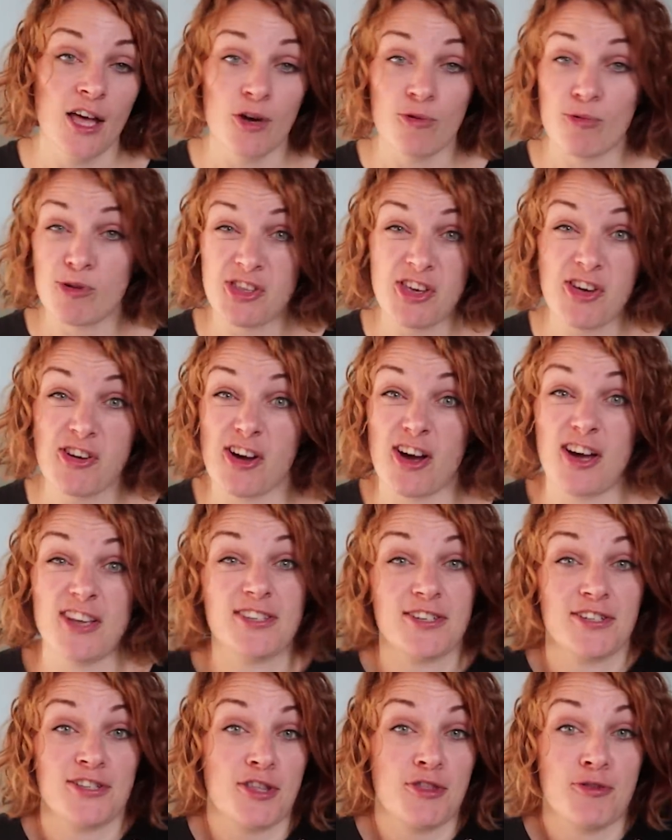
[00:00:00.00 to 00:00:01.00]
with you guys,
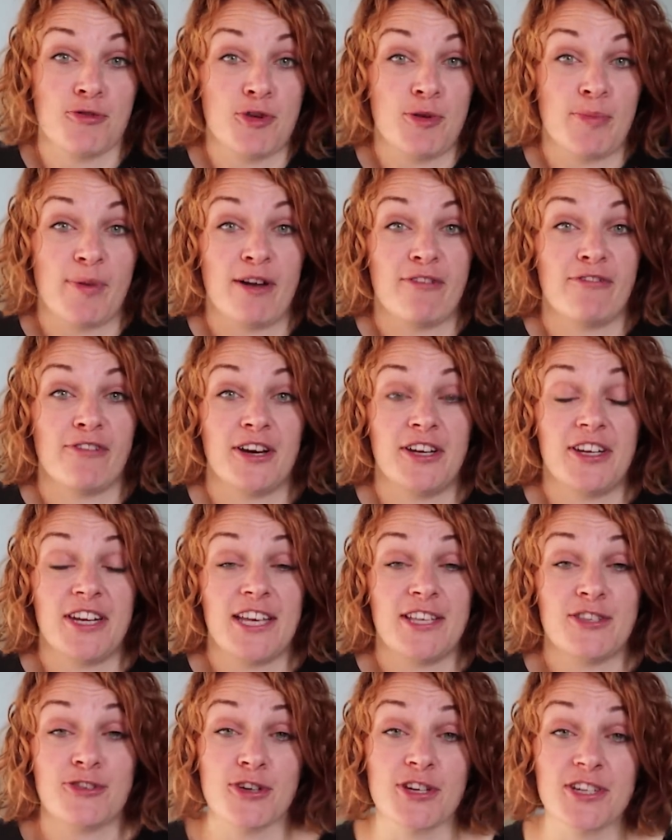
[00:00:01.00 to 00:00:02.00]
because I thought you might find it
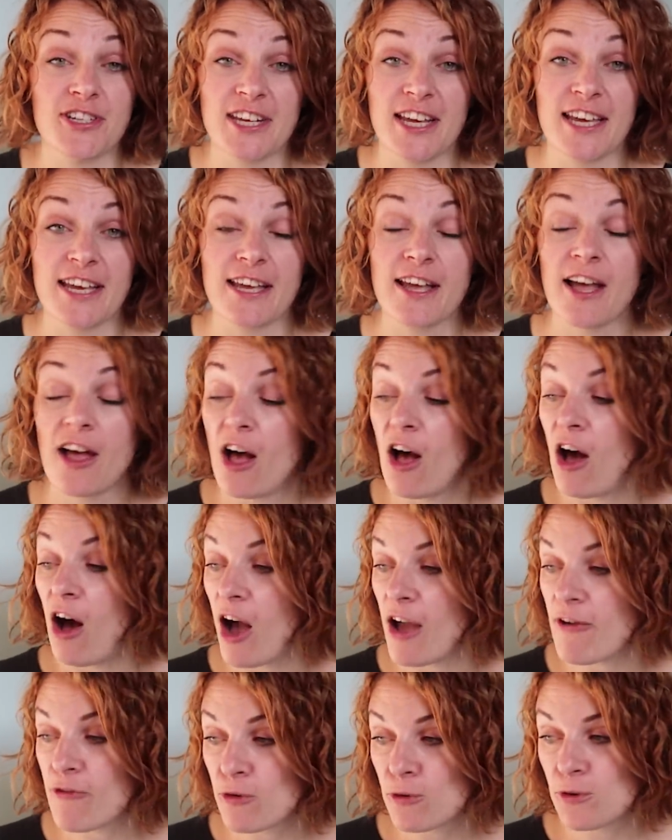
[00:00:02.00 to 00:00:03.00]
interesting.
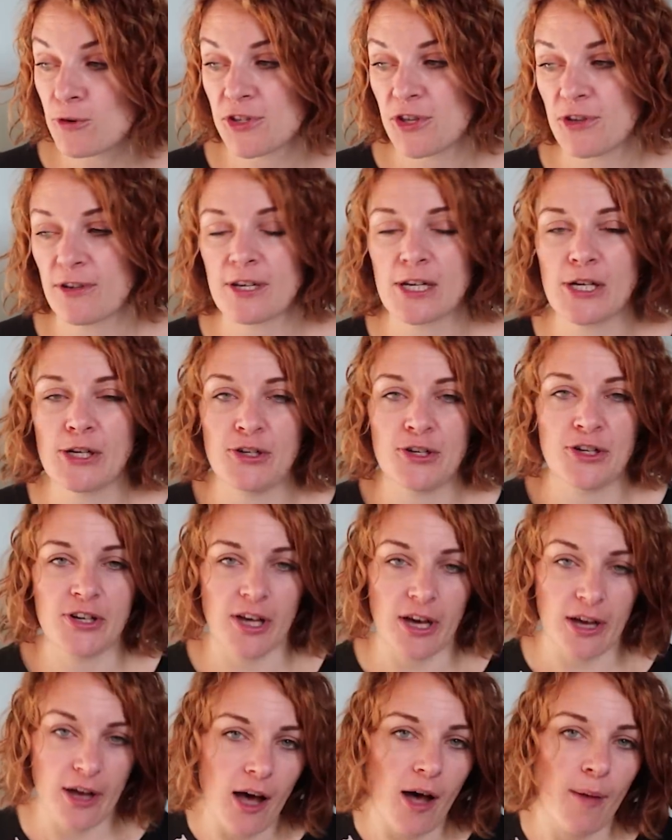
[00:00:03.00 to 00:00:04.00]
I've also included
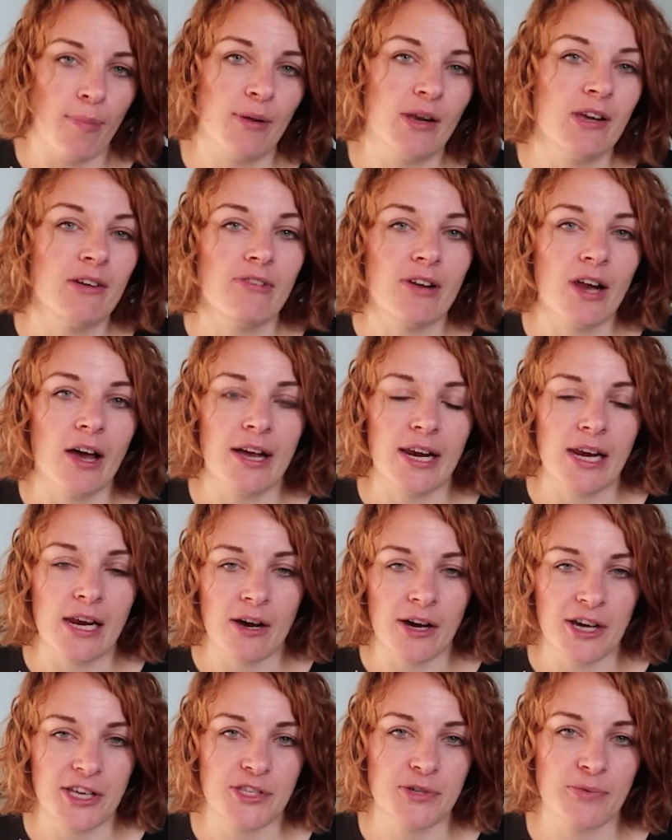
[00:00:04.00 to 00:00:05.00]
a couple of like
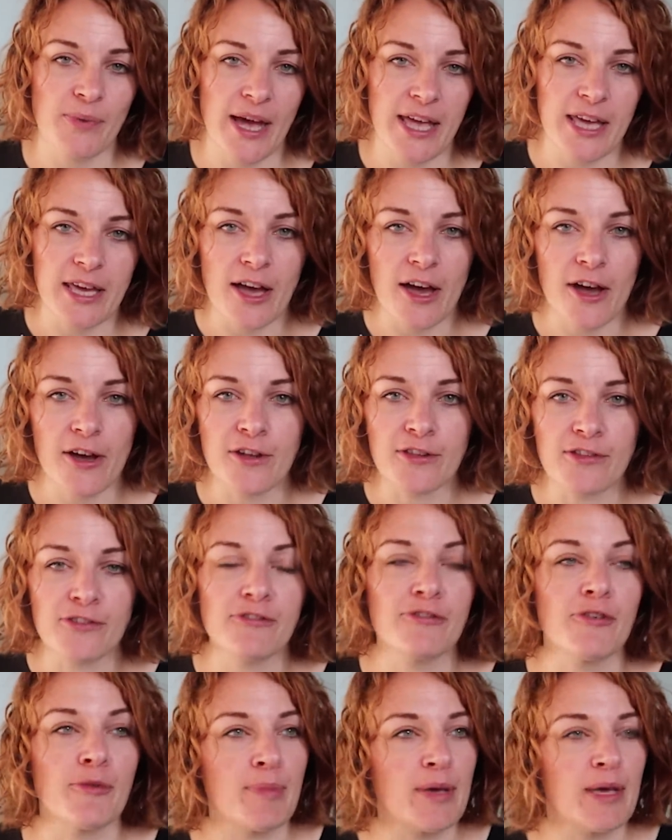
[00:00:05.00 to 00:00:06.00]
lighter weight
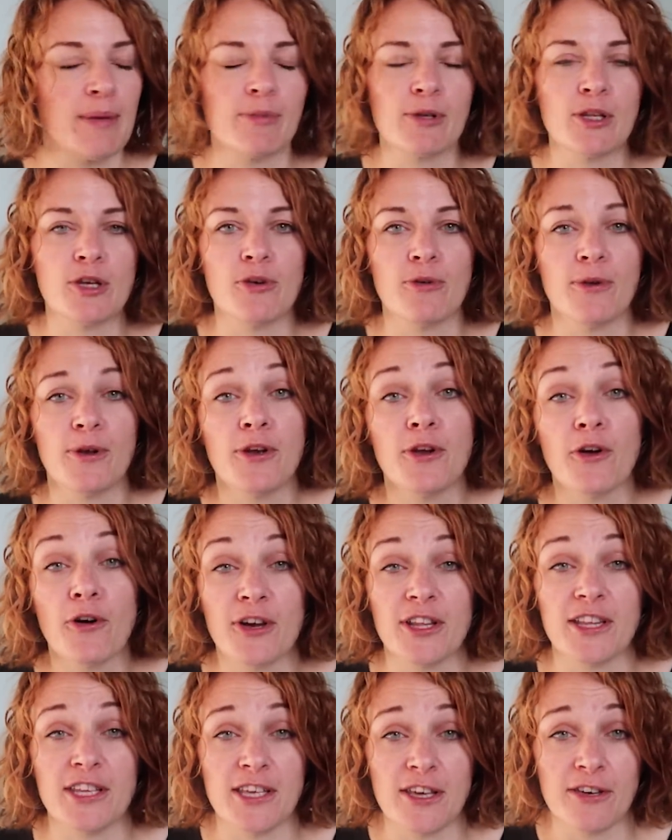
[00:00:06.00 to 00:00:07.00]
coats for people who are
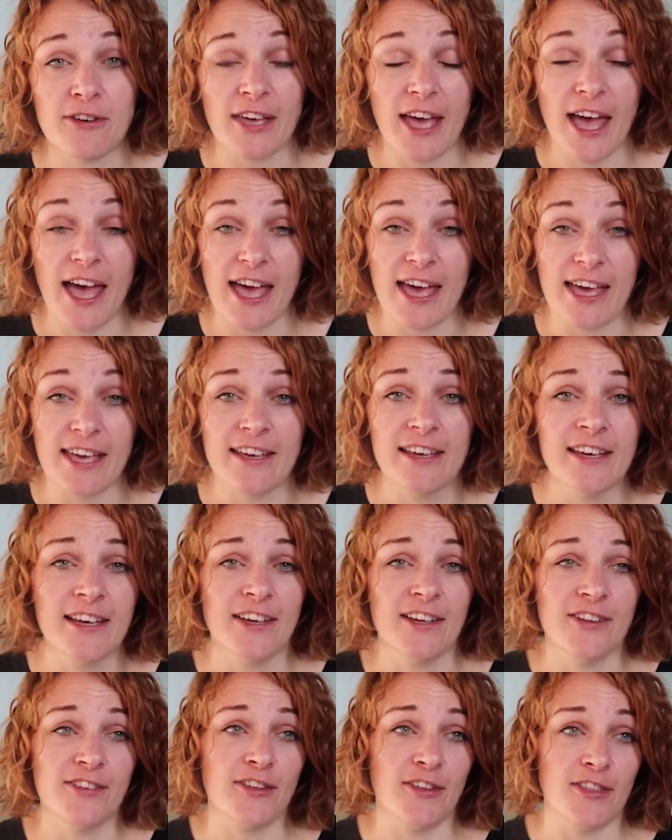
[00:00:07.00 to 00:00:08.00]
not in the UK,
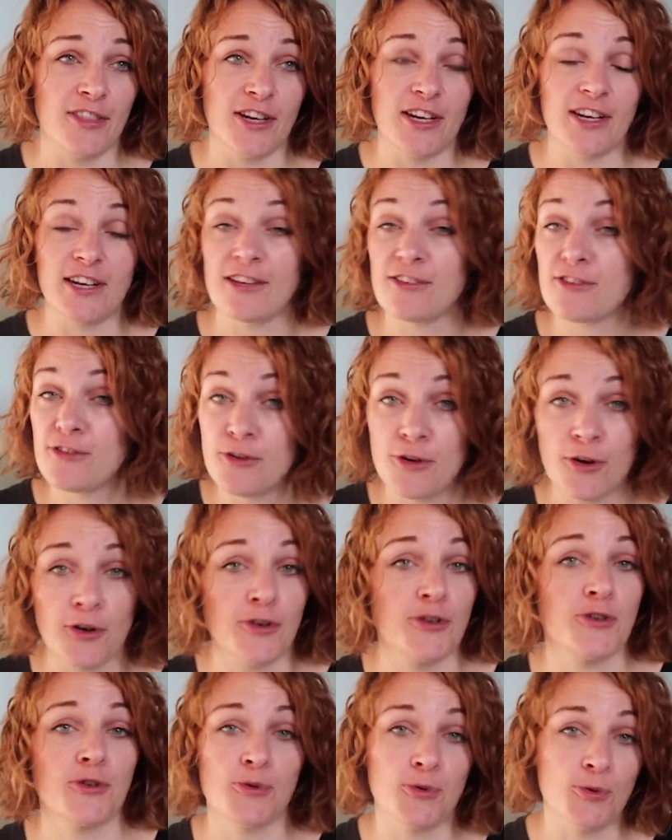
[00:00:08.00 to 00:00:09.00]
so that it is
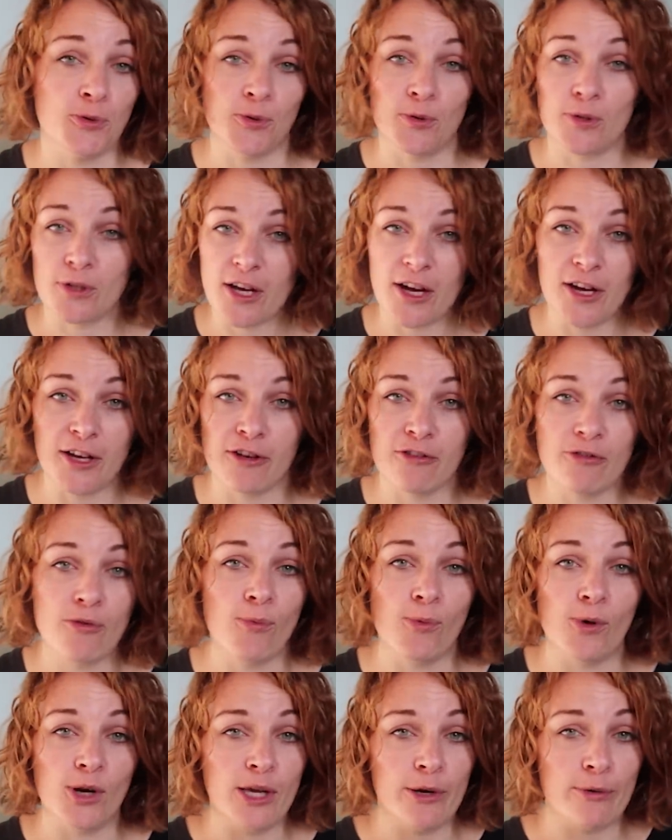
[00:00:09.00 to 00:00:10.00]
not all kind
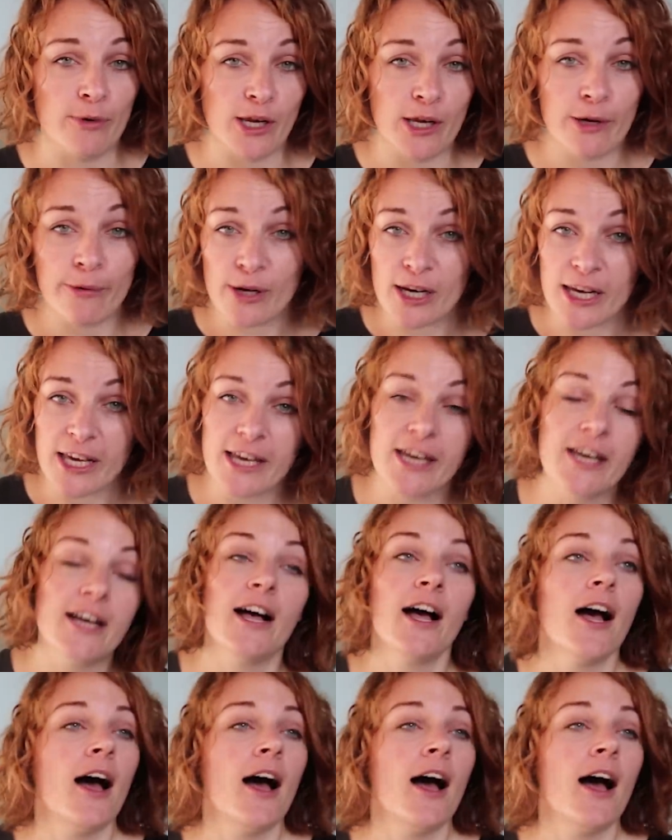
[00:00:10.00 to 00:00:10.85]
of woolly woolly woolly.